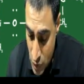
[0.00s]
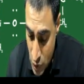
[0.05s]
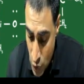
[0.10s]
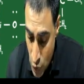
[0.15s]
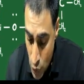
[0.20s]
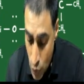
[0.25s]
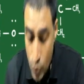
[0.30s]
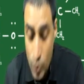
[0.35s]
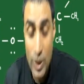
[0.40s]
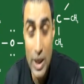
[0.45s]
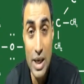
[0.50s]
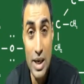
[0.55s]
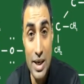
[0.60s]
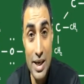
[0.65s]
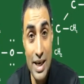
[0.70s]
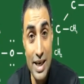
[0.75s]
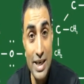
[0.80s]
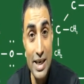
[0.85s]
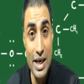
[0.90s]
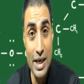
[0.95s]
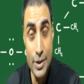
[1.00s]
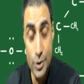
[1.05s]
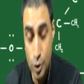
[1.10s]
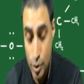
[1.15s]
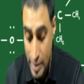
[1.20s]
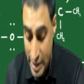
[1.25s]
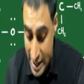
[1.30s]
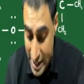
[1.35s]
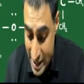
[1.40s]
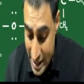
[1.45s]
Well, an
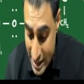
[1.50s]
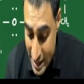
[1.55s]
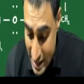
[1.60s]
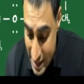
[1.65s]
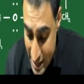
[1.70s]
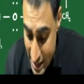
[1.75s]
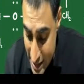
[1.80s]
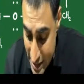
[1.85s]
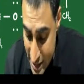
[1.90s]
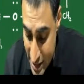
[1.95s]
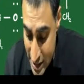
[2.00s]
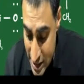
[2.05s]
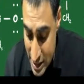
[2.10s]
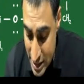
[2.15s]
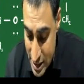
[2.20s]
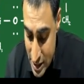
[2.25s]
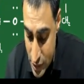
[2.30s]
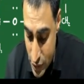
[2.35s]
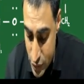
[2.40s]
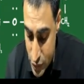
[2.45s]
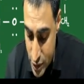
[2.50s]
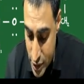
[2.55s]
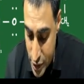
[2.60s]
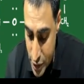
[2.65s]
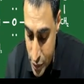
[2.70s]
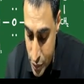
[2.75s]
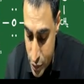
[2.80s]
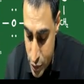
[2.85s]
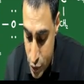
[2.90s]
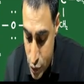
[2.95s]
electromagnetic radiation
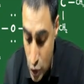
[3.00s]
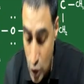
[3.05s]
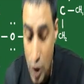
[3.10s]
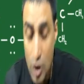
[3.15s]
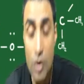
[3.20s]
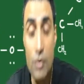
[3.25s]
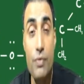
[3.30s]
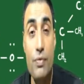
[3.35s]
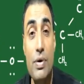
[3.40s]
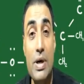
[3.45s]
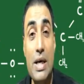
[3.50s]
constitutes of an